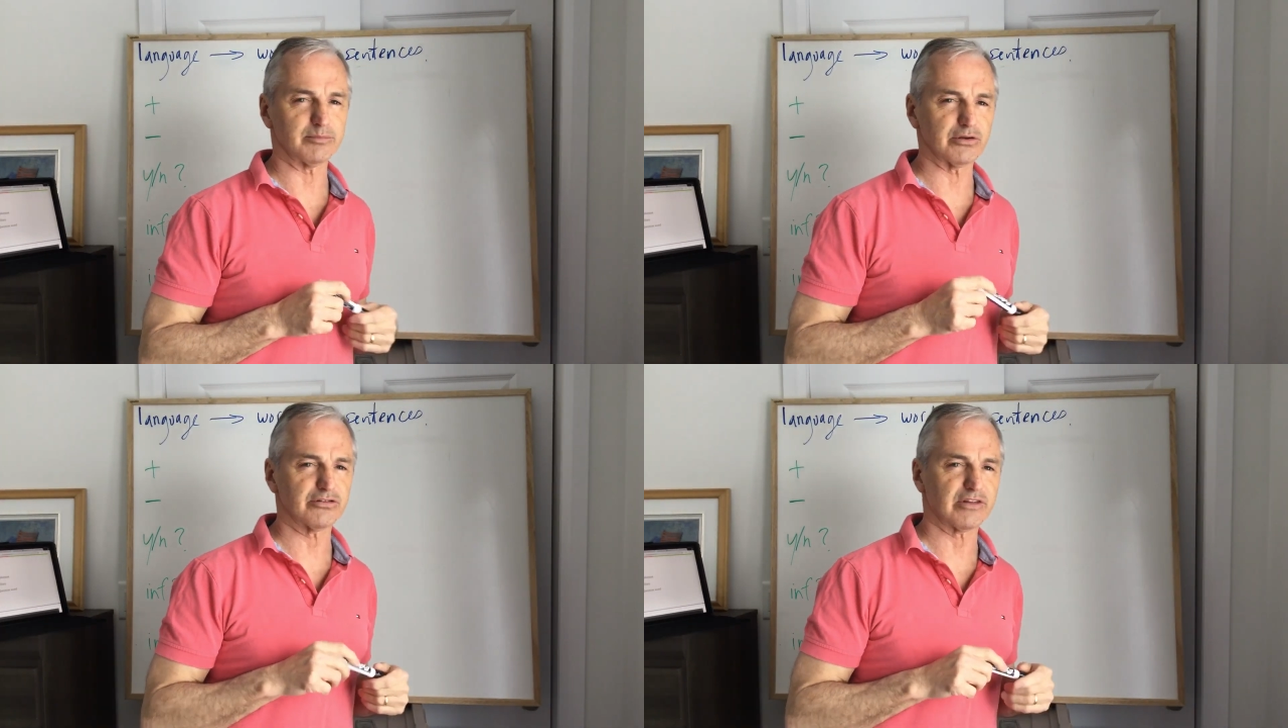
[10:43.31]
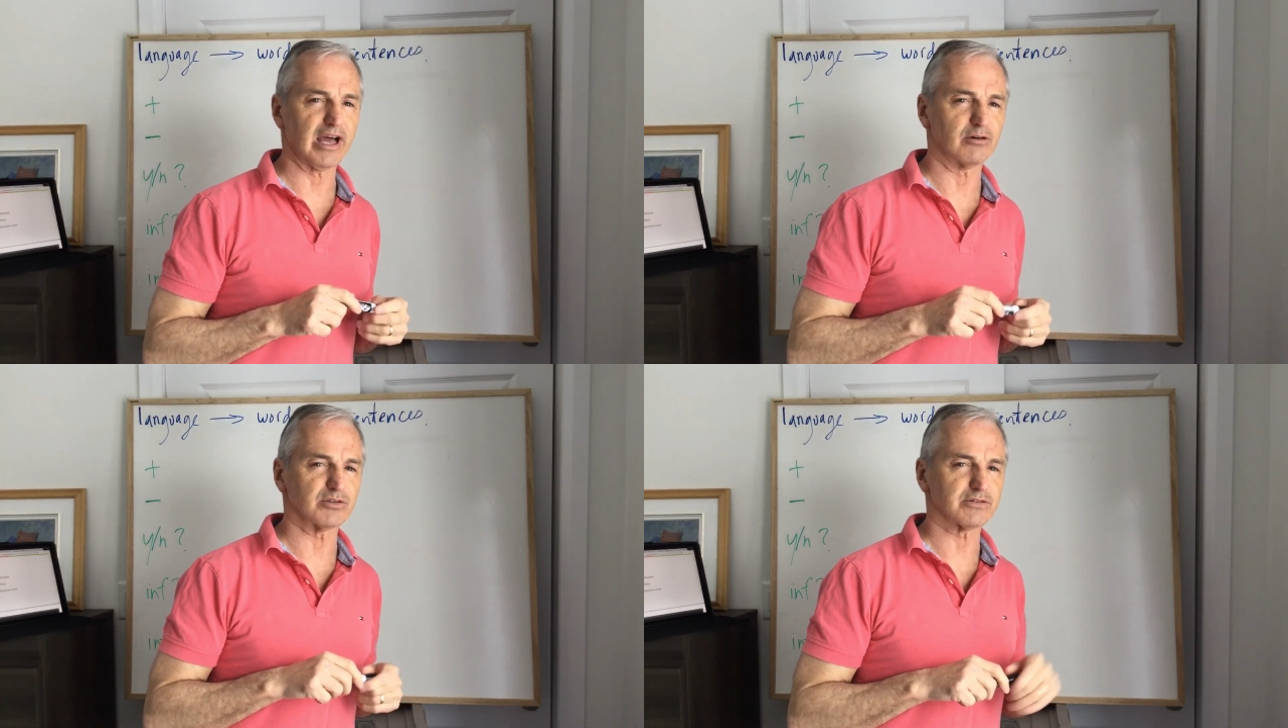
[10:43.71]
Bill
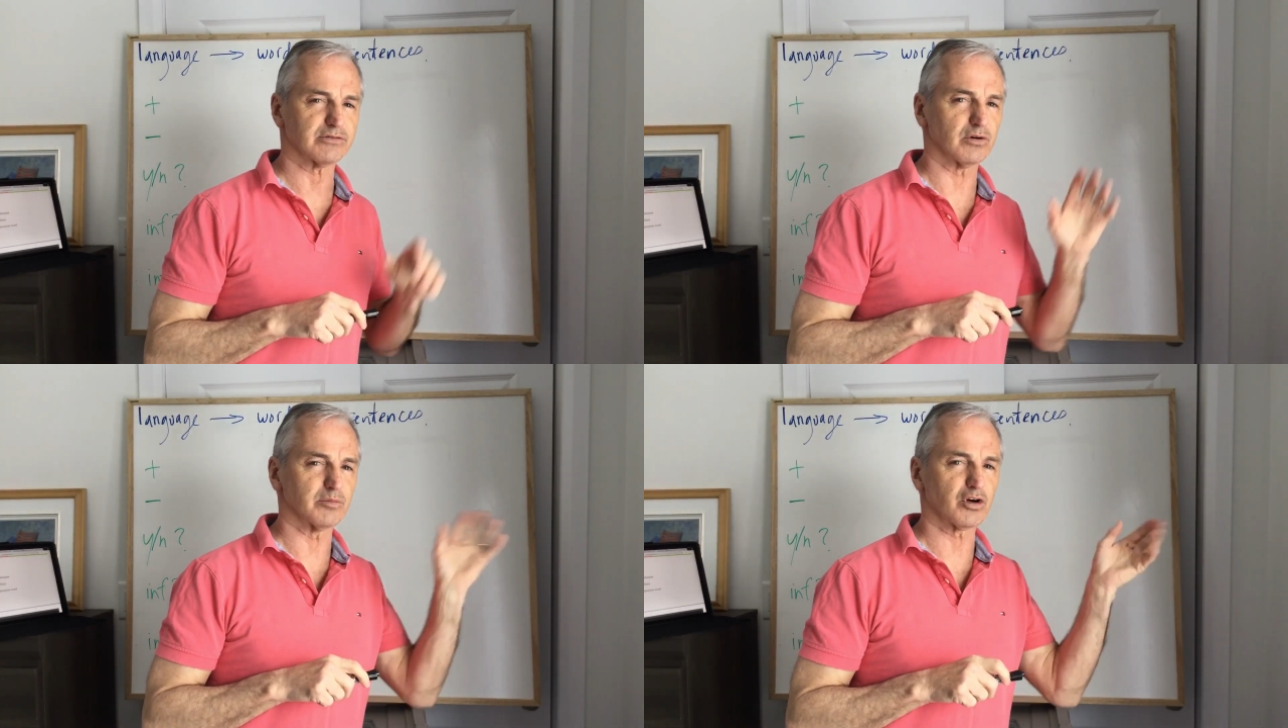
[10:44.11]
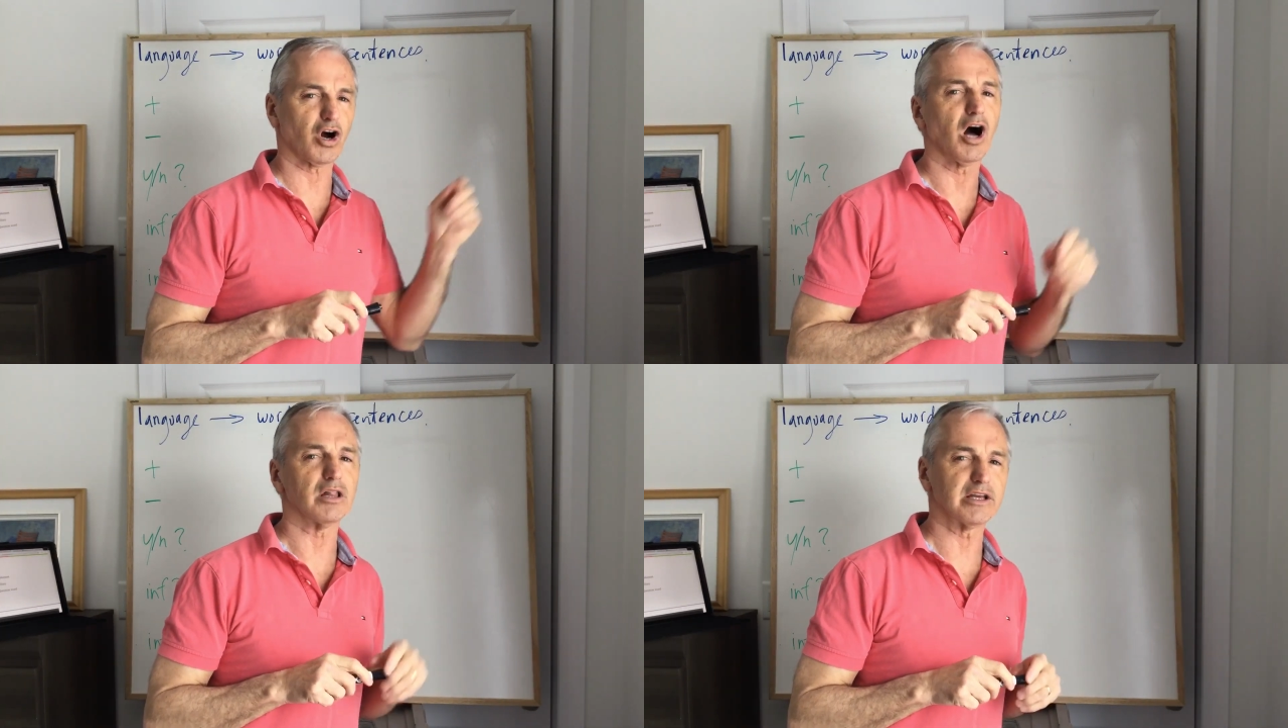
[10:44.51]
Stagg was a former
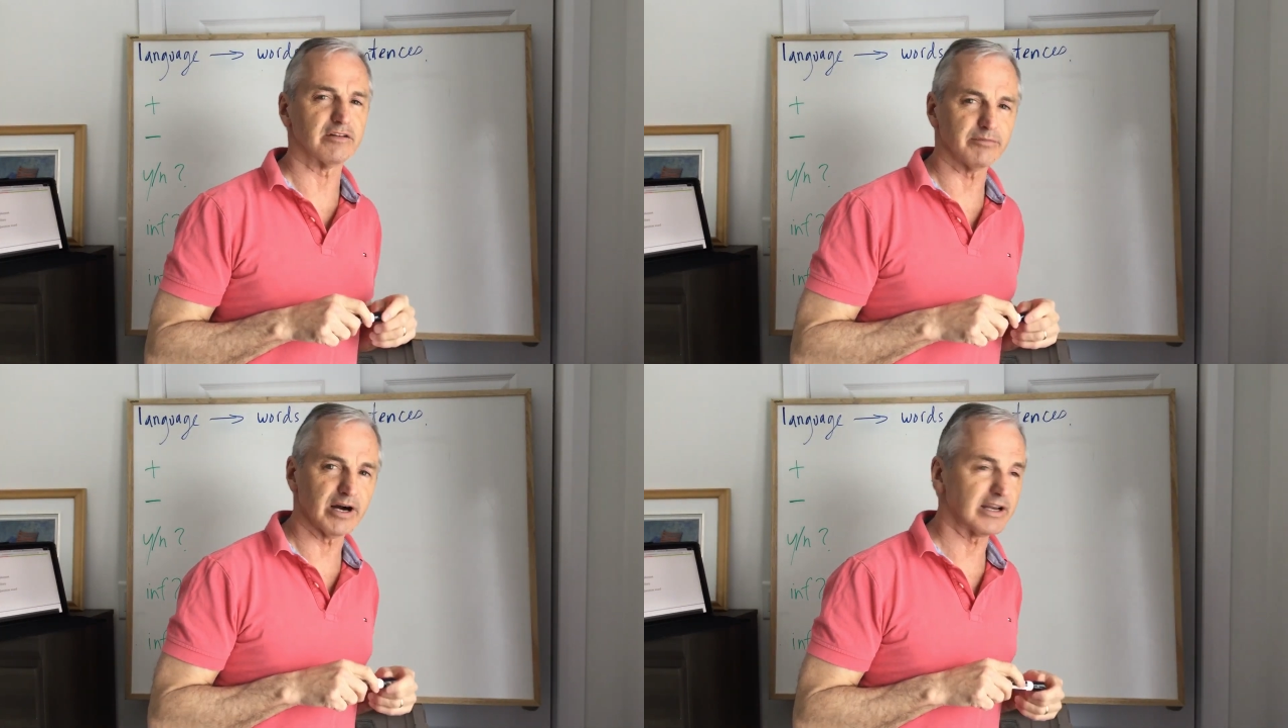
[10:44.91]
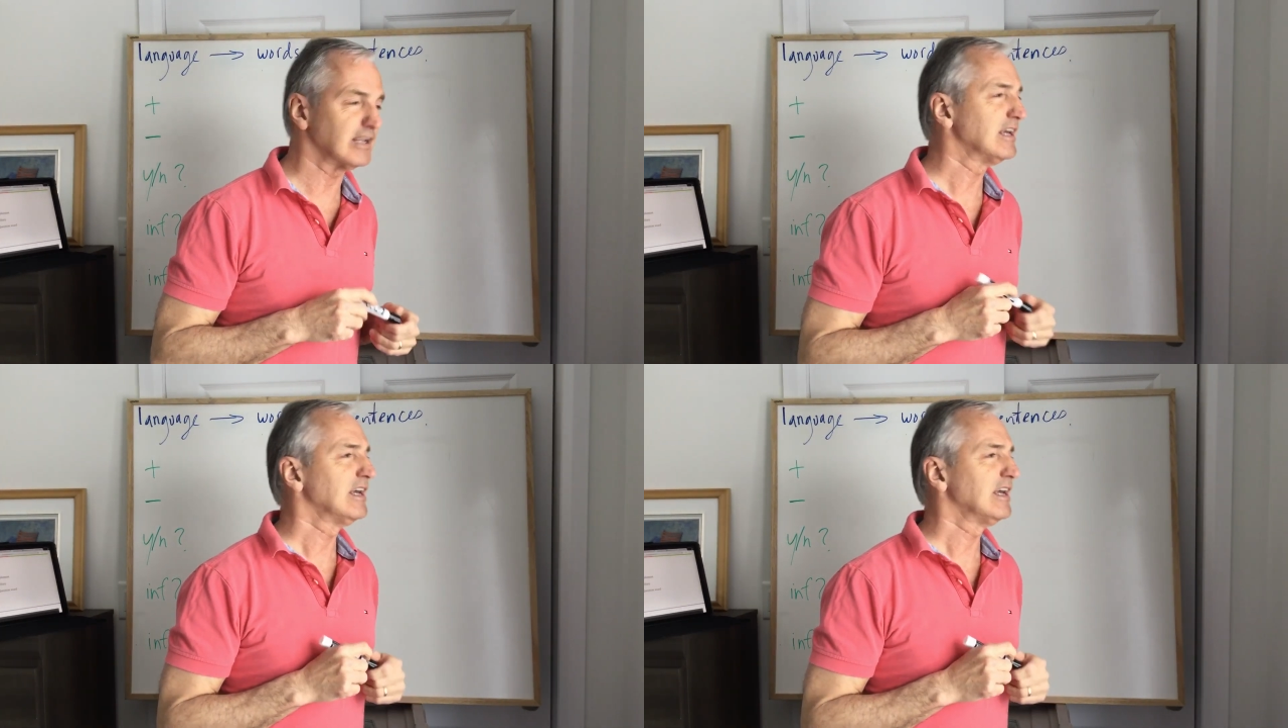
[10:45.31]
colleague of mine,